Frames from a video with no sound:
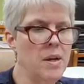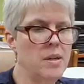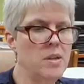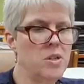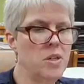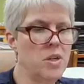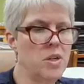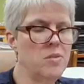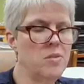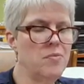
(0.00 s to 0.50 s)

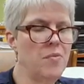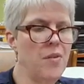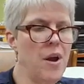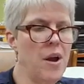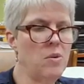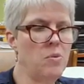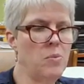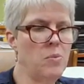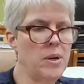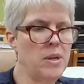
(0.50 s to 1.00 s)
Chase
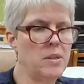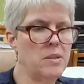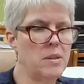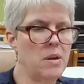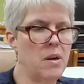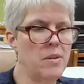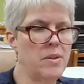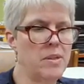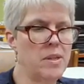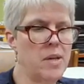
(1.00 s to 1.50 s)
frowned when he
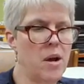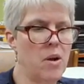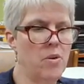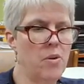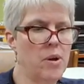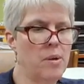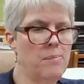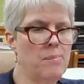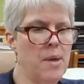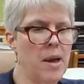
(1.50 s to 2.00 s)
saw the
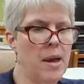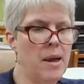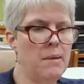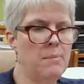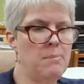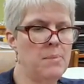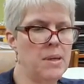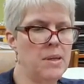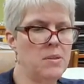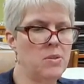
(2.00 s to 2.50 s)
towering
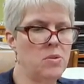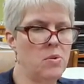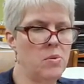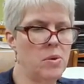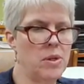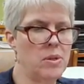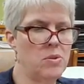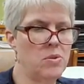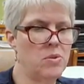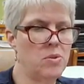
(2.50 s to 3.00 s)
man-beast who
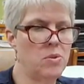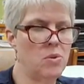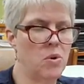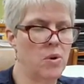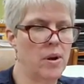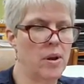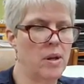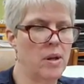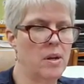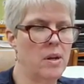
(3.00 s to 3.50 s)
entered
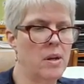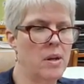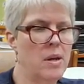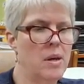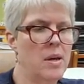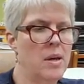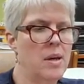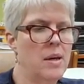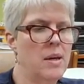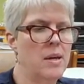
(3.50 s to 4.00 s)
Dorian.
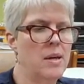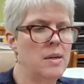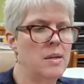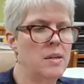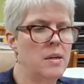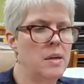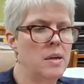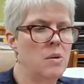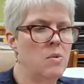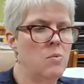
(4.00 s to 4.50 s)

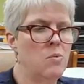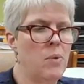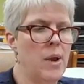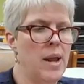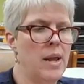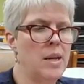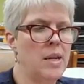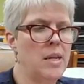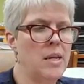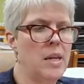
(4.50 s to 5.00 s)

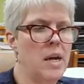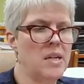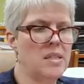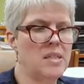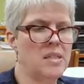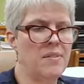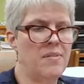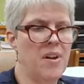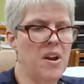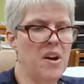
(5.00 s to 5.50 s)
Ratty knots
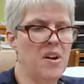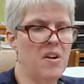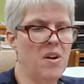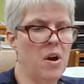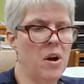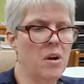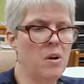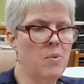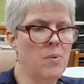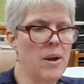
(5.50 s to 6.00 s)
of hair
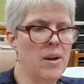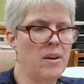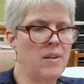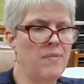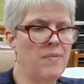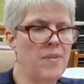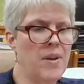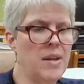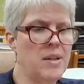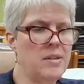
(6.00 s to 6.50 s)
hung around a
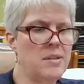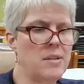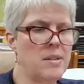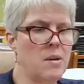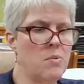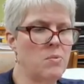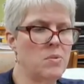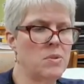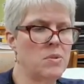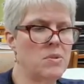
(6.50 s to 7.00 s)
face
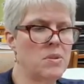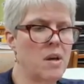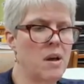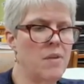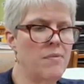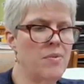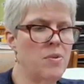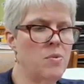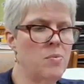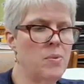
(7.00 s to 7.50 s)
that was
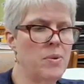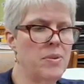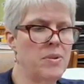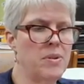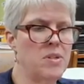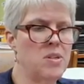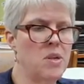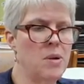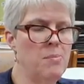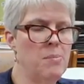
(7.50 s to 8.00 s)
covered with a
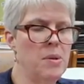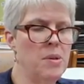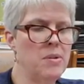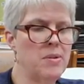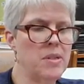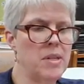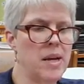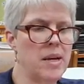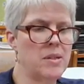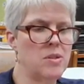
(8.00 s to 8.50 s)
jumble of
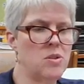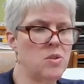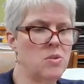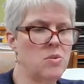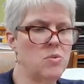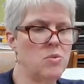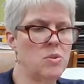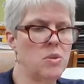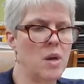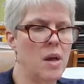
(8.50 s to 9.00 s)

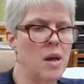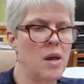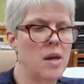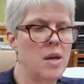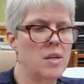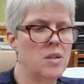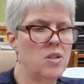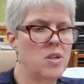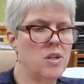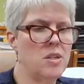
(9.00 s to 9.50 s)
tattoos.
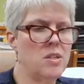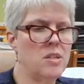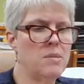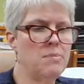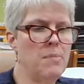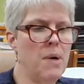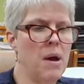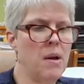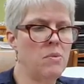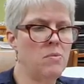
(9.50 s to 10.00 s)
Chase's
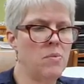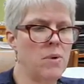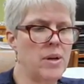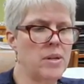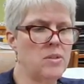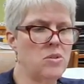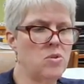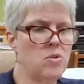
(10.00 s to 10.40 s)
mind raced,